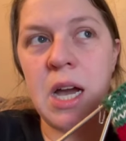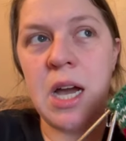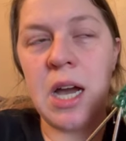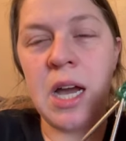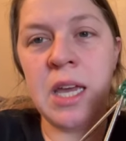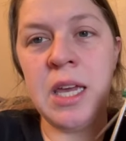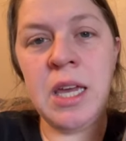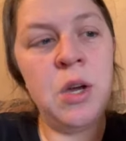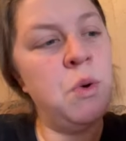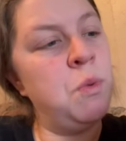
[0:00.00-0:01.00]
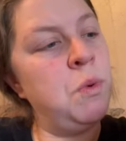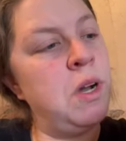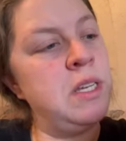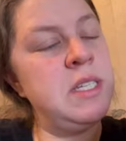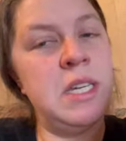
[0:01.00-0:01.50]
I
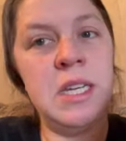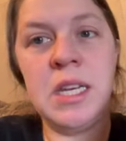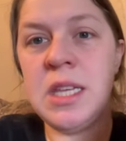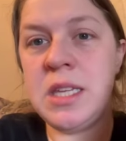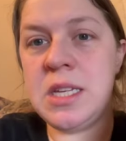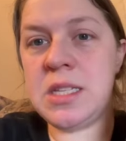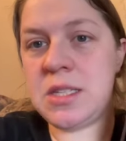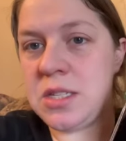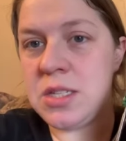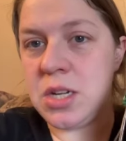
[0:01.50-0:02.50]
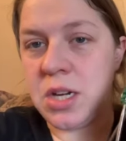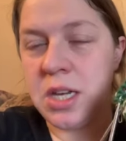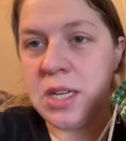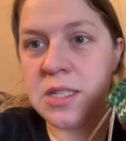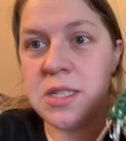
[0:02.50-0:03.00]
wanted these
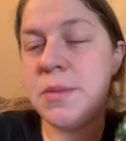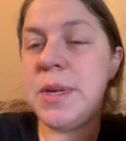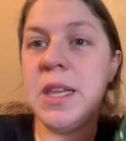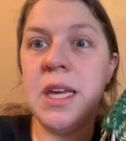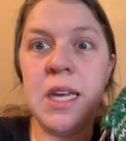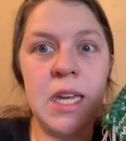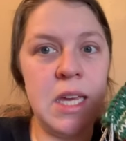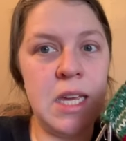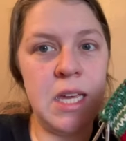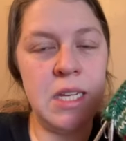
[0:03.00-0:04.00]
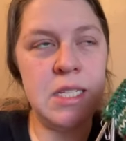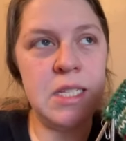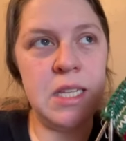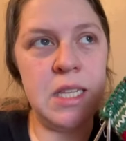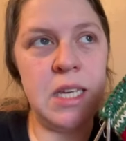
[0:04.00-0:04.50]
stockings to be like
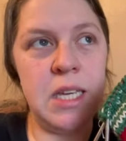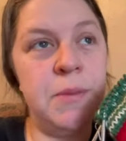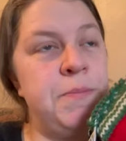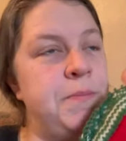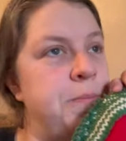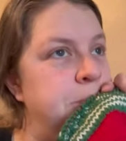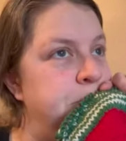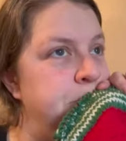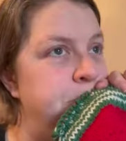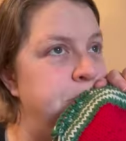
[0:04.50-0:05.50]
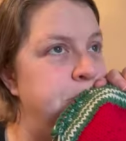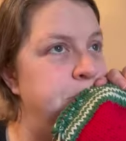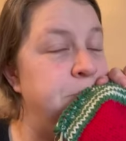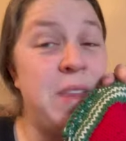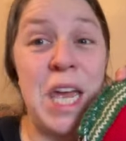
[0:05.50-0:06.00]
instantly
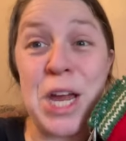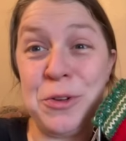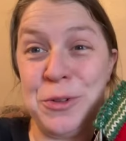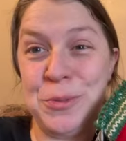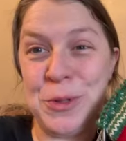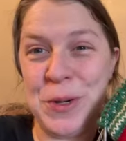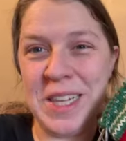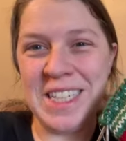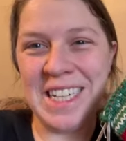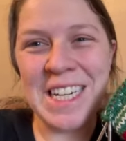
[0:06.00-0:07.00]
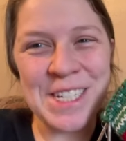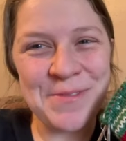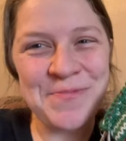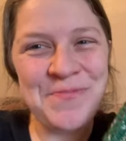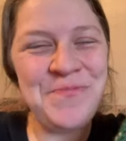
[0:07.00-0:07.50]
heirloom quality,
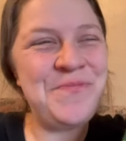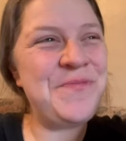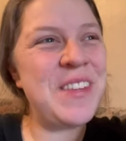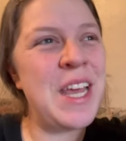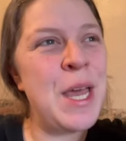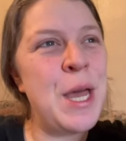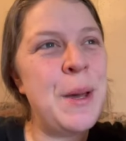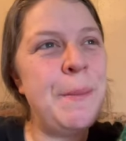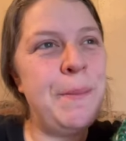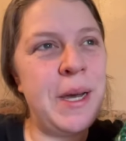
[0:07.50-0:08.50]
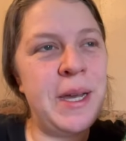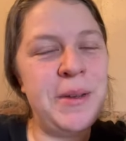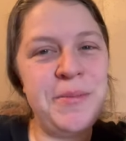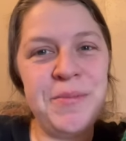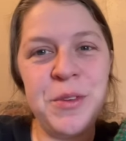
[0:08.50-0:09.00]
but
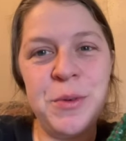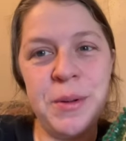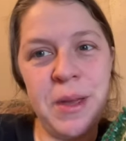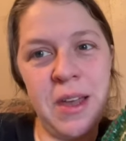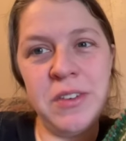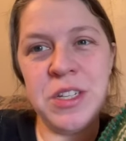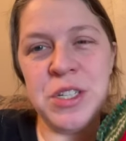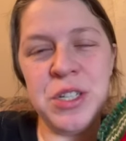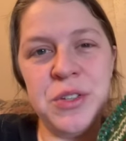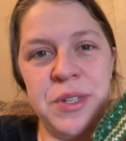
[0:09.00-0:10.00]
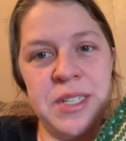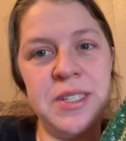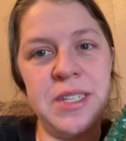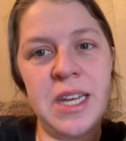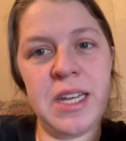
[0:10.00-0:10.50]
what I'm having to do
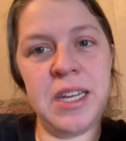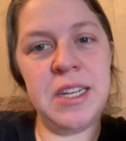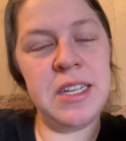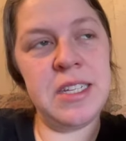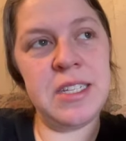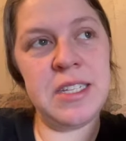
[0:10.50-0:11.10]
instead is